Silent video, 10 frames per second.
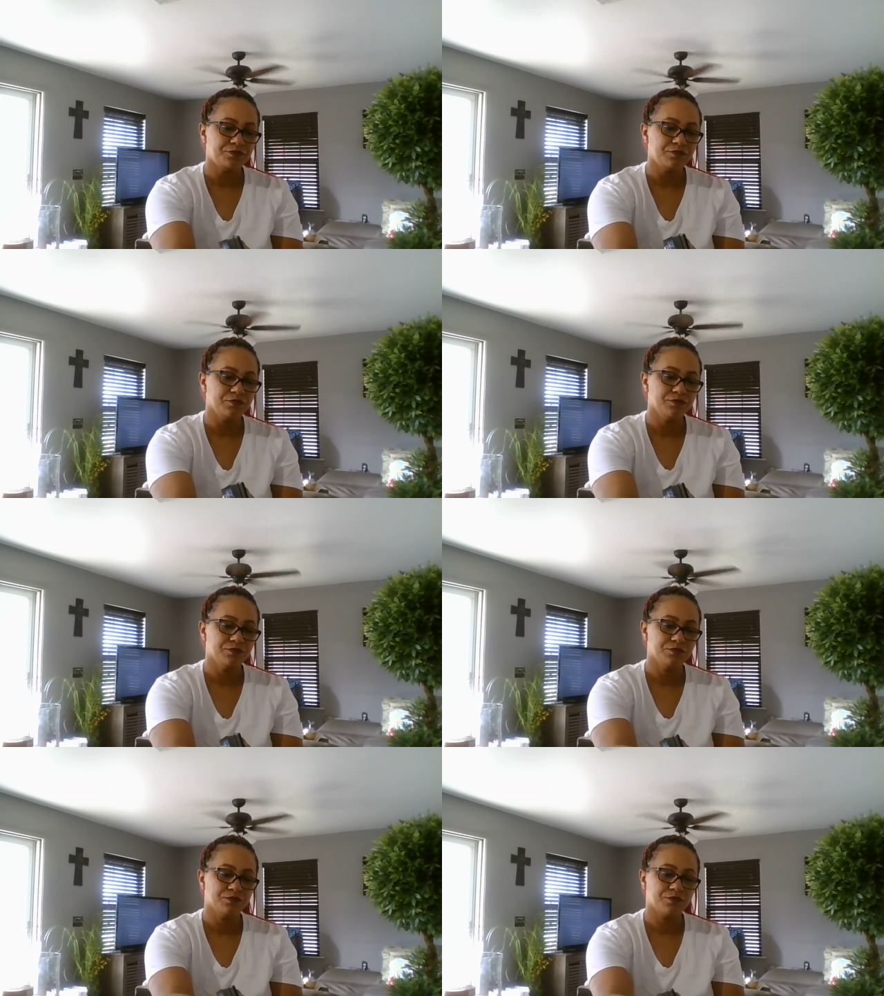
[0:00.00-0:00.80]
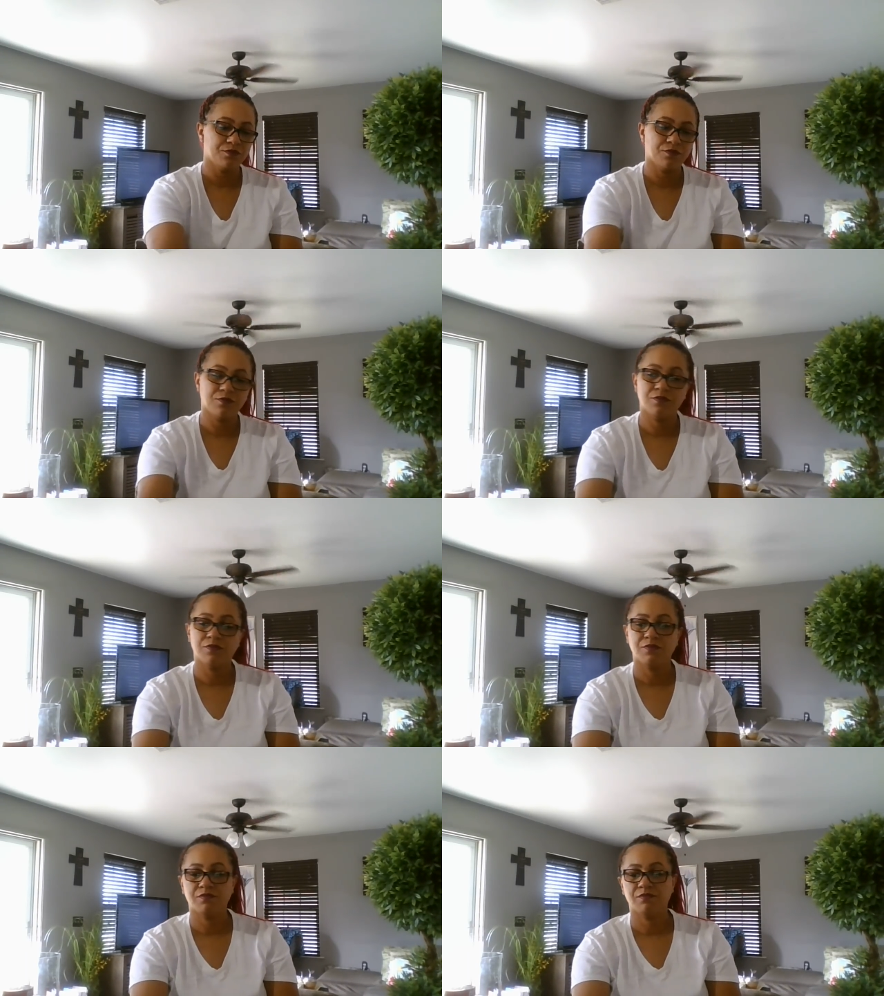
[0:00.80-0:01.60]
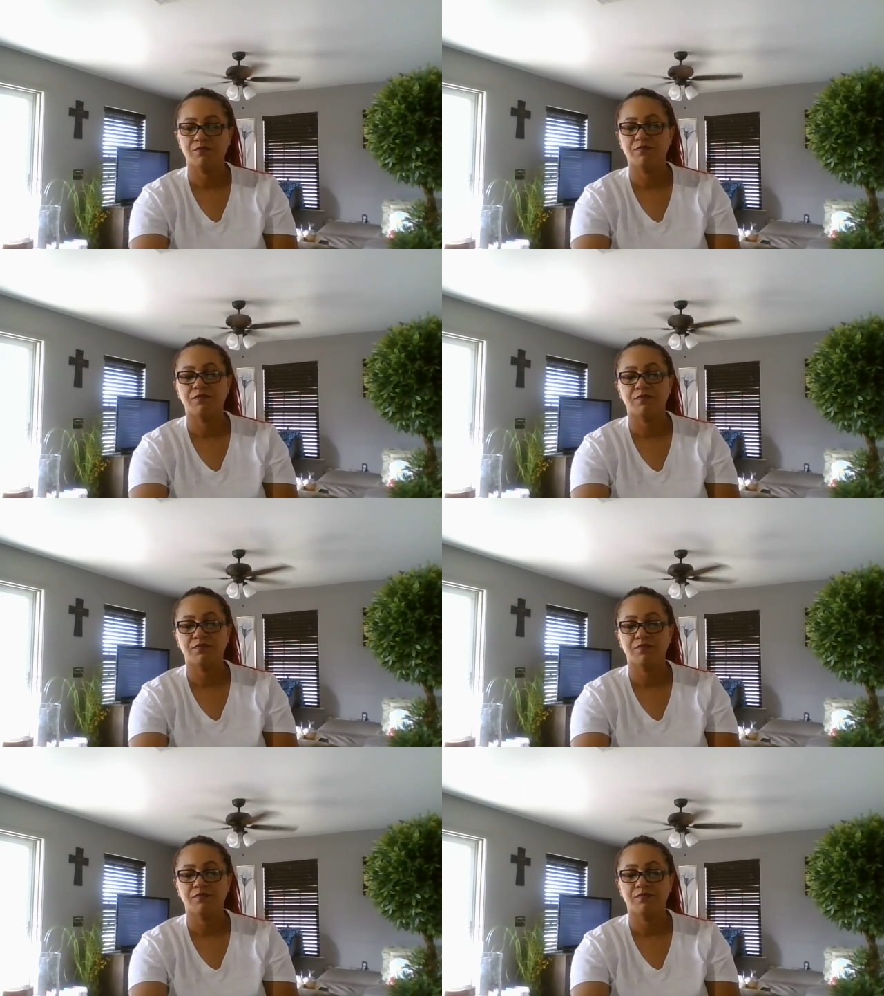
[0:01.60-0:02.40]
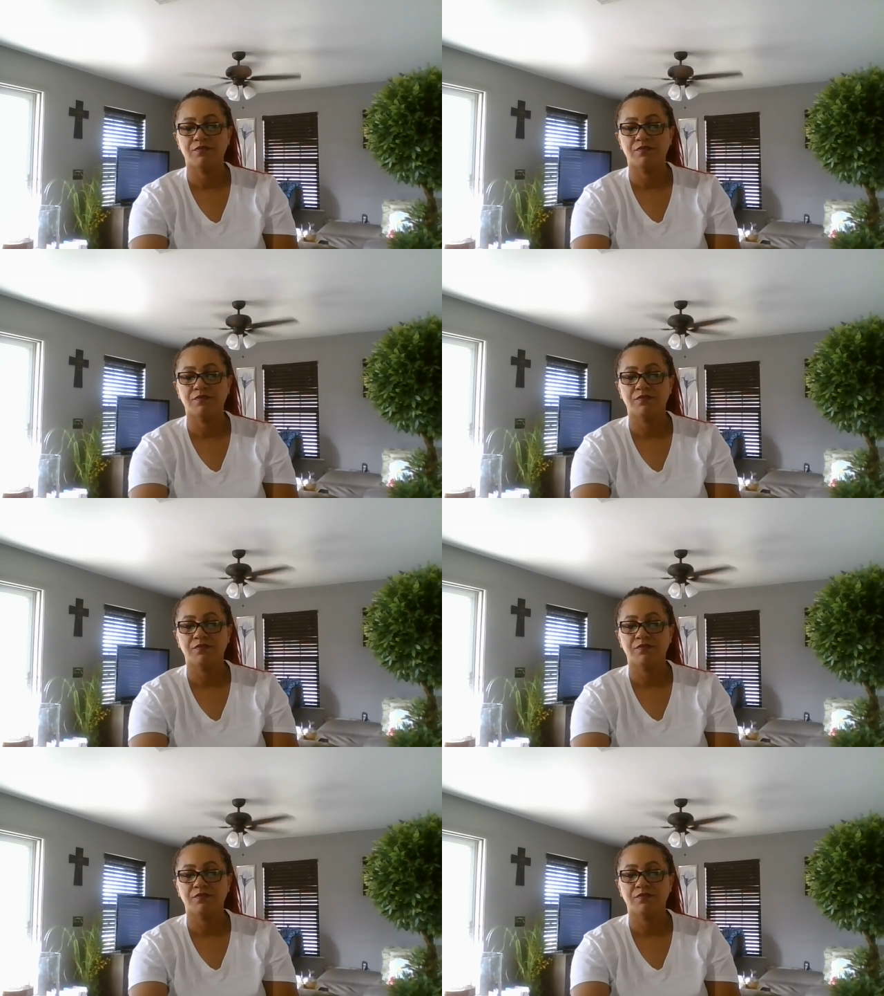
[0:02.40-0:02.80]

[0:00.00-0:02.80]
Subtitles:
(no one is talking)